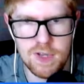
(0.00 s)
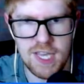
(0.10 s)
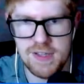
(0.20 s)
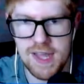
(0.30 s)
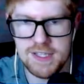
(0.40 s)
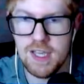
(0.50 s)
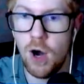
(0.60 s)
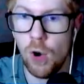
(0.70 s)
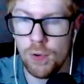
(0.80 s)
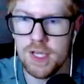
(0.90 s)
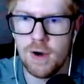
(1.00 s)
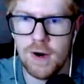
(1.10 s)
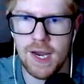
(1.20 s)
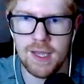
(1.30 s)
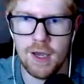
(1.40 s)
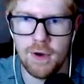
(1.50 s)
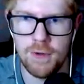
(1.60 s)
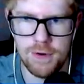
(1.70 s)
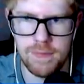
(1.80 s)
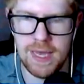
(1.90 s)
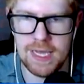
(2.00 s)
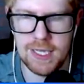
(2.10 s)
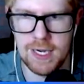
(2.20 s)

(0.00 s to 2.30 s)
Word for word: Okay, so that's the only door I can go through back